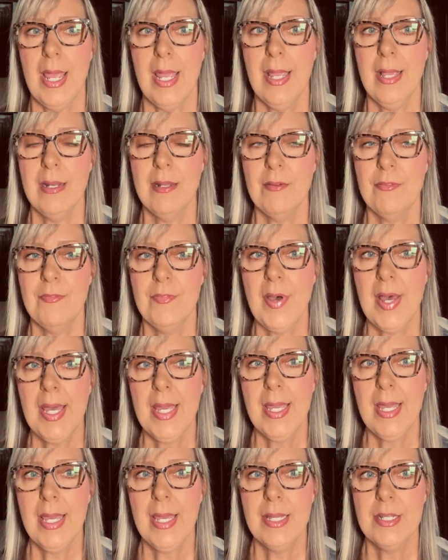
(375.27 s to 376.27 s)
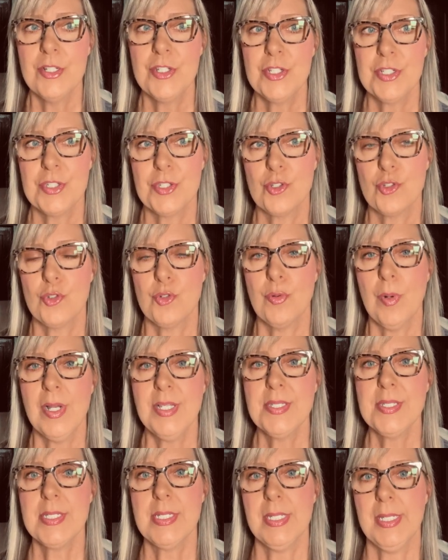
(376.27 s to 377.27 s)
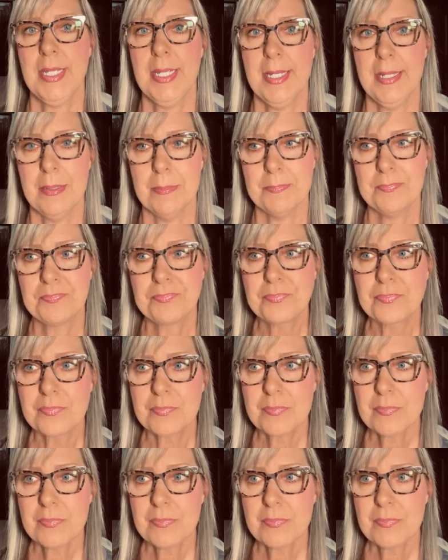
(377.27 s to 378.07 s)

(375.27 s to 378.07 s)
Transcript: And if I had just trusted him,